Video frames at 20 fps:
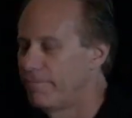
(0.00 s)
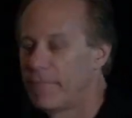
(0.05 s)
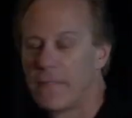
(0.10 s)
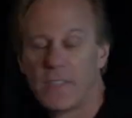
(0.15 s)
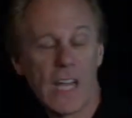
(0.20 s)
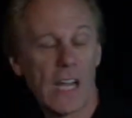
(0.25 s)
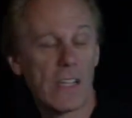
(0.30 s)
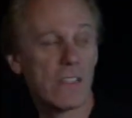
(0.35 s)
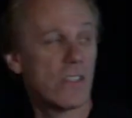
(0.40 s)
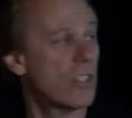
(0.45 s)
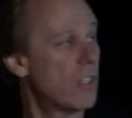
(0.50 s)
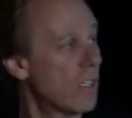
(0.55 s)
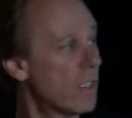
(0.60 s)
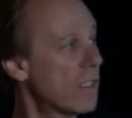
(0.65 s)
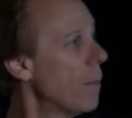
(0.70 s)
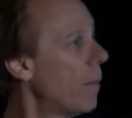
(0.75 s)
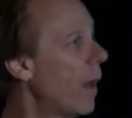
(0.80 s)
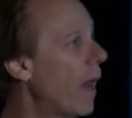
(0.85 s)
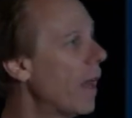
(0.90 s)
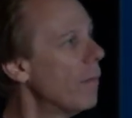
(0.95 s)
That's just
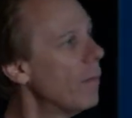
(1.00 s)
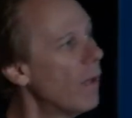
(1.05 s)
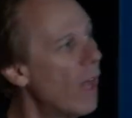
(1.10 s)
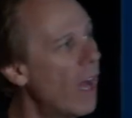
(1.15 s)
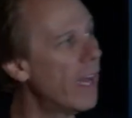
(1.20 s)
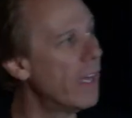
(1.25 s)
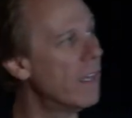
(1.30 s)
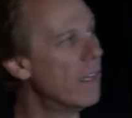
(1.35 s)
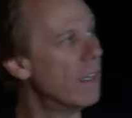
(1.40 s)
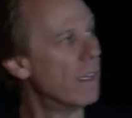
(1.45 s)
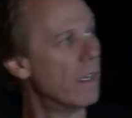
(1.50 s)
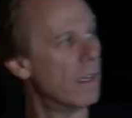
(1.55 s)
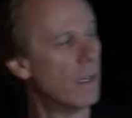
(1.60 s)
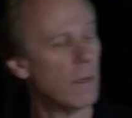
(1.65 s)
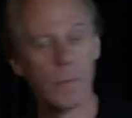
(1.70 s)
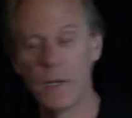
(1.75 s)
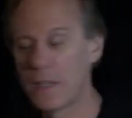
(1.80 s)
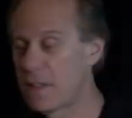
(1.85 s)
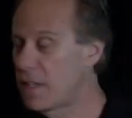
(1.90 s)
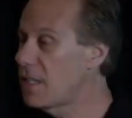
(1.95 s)
the bottom line.
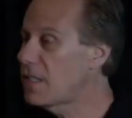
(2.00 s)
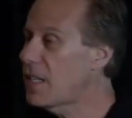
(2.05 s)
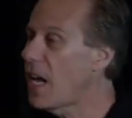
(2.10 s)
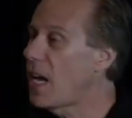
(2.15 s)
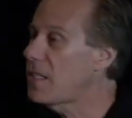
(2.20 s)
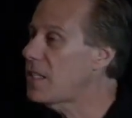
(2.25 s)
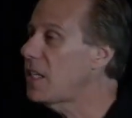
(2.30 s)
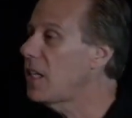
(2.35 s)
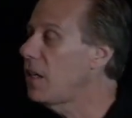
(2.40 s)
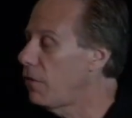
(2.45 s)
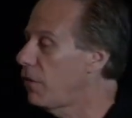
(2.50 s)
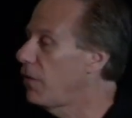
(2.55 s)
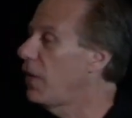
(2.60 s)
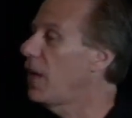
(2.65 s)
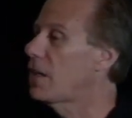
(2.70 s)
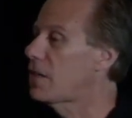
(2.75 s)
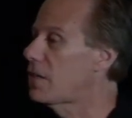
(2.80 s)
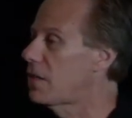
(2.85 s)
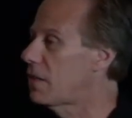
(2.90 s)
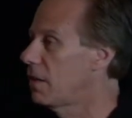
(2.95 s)
But this has to get
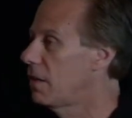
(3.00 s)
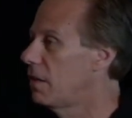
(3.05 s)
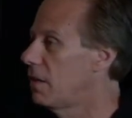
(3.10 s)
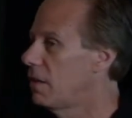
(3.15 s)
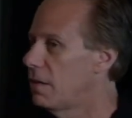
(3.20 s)
fixed.